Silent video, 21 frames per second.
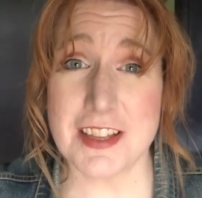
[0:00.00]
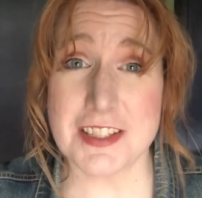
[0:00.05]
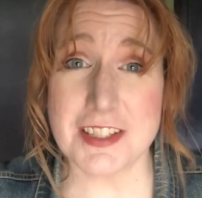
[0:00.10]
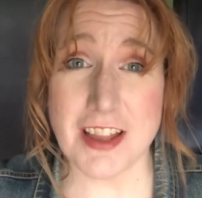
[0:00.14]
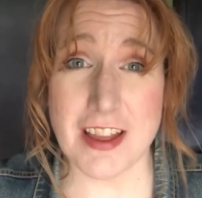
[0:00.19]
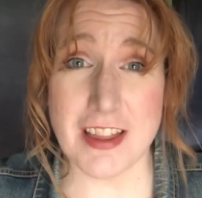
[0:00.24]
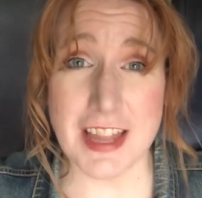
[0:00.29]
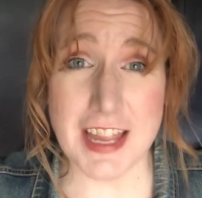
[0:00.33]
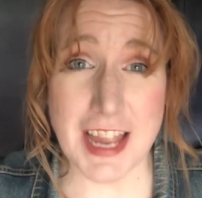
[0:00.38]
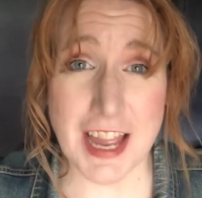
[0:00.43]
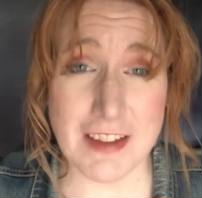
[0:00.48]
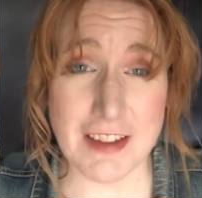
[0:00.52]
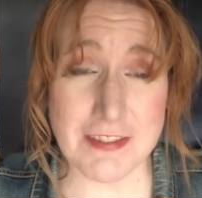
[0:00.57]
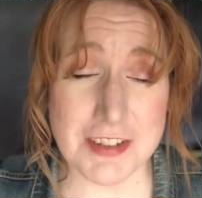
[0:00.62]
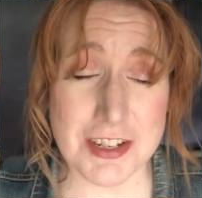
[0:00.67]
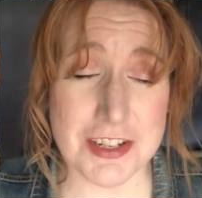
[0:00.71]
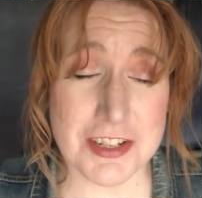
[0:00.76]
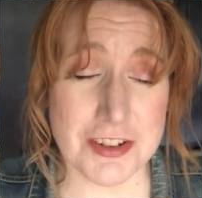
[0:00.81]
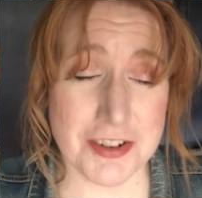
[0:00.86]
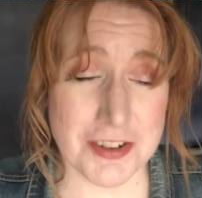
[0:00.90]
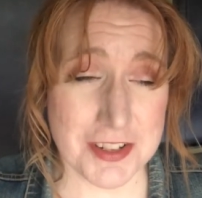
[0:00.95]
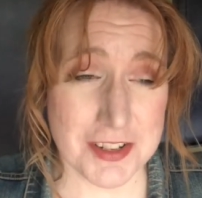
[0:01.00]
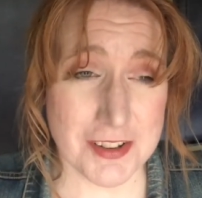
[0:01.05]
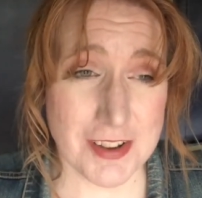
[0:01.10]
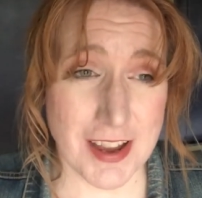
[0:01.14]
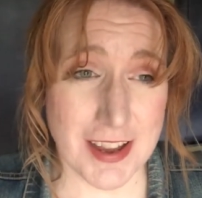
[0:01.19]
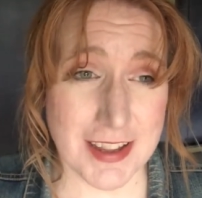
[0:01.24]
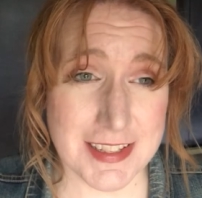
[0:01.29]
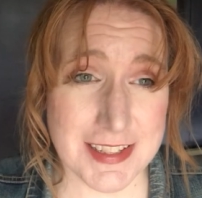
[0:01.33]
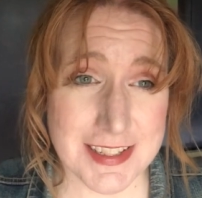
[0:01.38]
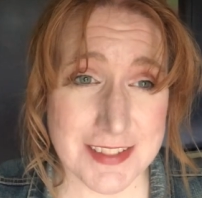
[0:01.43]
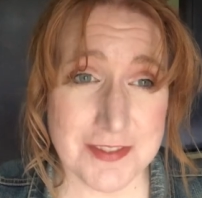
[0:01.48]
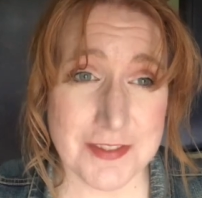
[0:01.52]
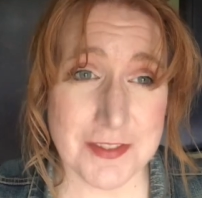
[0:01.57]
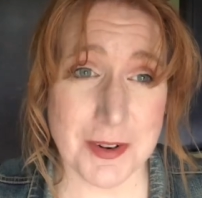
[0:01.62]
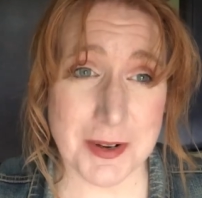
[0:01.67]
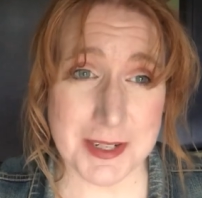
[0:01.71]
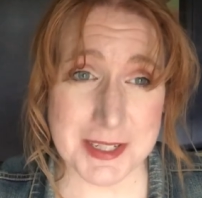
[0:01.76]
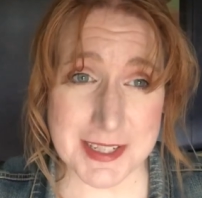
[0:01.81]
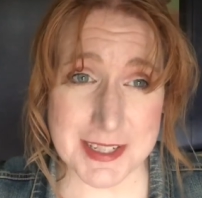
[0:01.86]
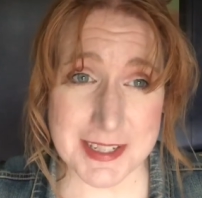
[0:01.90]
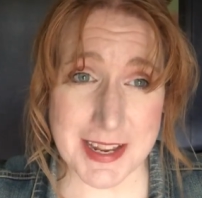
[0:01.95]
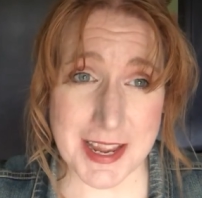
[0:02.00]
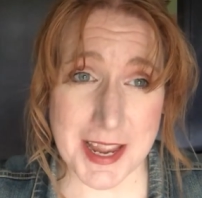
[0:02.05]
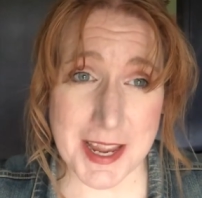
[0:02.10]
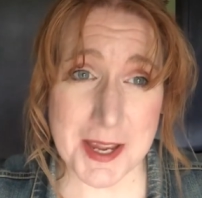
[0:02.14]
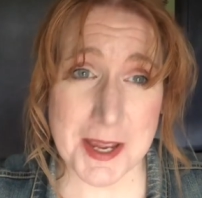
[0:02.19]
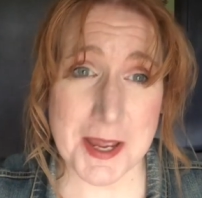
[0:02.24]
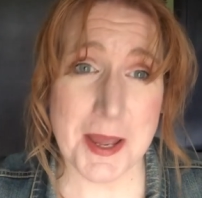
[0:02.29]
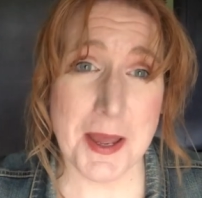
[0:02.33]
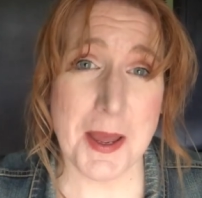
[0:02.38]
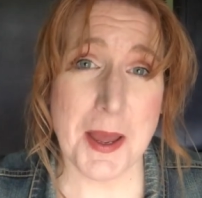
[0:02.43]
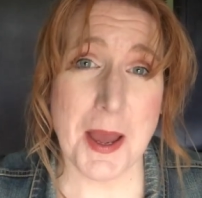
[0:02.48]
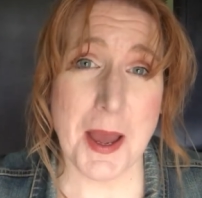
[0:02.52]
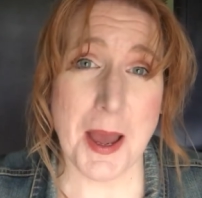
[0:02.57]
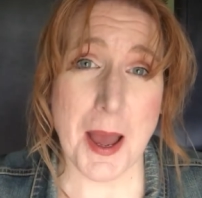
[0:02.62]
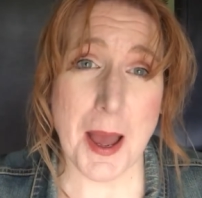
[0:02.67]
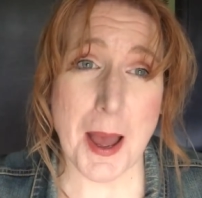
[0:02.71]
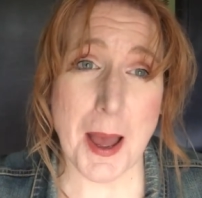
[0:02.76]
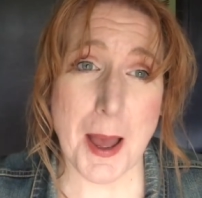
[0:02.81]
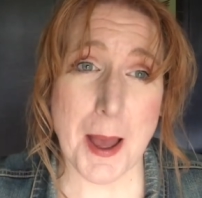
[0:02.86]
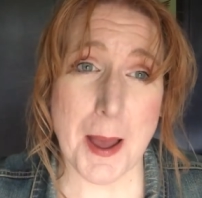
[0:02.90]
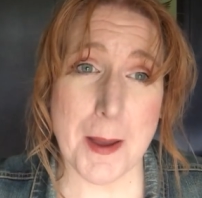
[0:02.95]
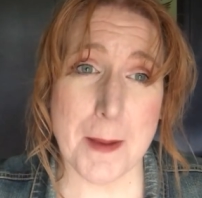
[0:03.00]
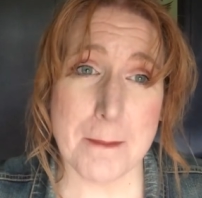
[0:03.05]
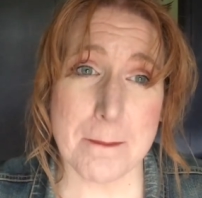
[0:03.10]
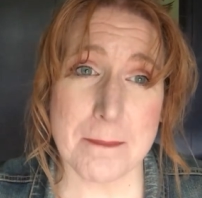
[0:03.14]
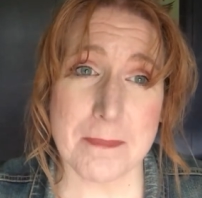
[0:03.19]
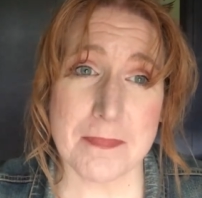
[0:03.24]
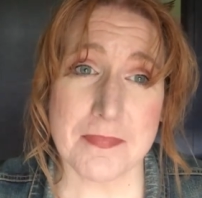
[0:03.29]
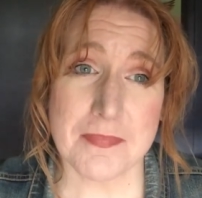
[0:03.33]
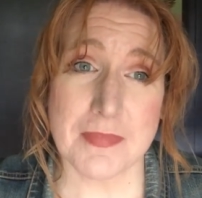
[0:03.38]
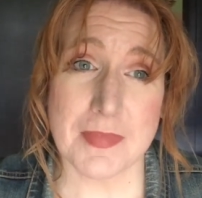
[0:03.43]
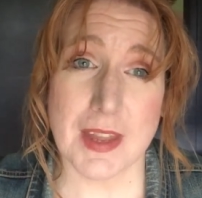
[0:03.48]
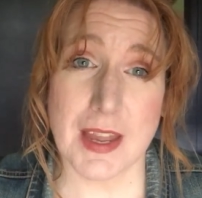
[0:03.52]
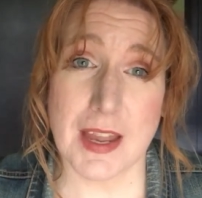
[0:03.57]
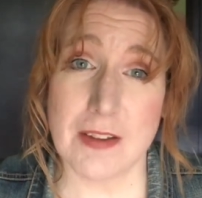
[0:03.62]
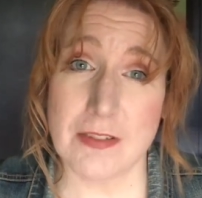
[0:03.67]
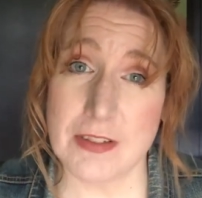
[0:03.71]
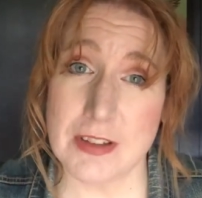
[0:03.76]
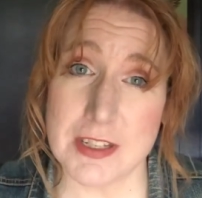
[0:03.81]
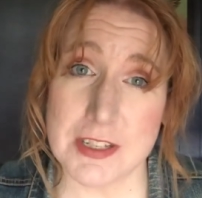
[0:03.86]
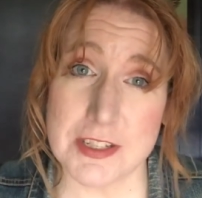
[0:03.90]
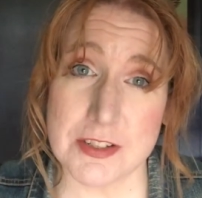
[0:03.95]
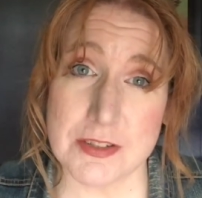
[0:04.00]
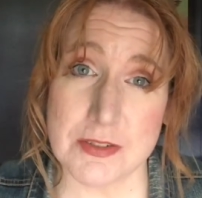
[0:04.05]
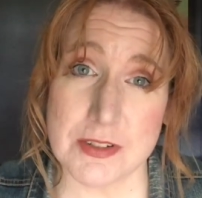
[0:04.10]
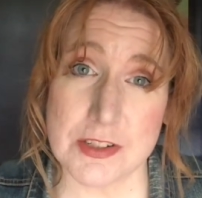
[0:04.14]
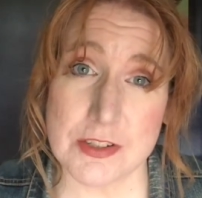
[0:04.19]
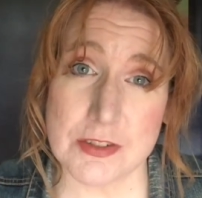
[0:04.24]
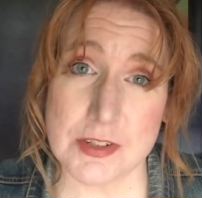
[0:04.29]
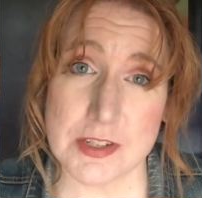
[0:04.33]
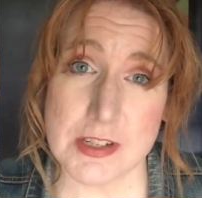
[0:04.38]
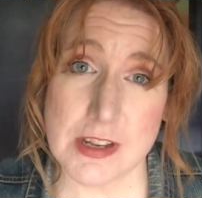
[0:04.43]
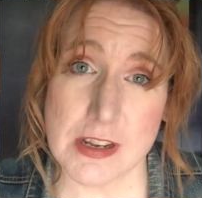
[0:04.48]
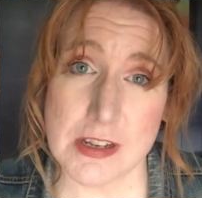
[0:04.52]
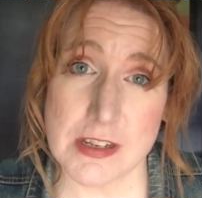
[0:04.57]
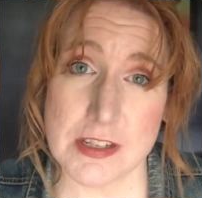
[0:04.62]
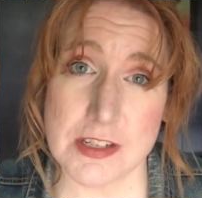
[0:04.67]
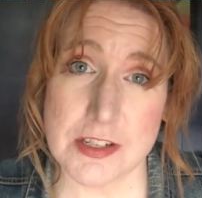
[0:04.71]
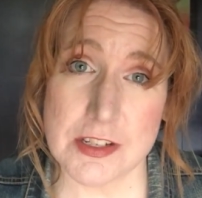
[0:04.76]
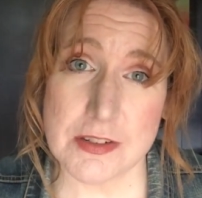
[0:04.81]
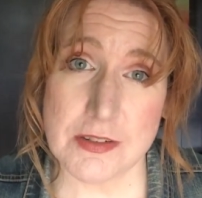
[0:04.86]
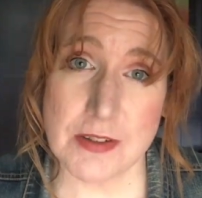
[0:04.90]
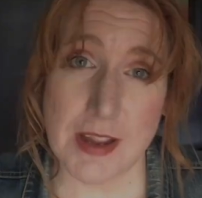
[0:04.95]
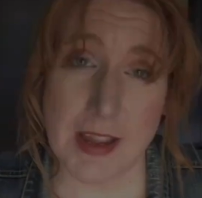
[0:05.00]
that's all I have to show you guys for today. Um, I really do enjoy talking to you.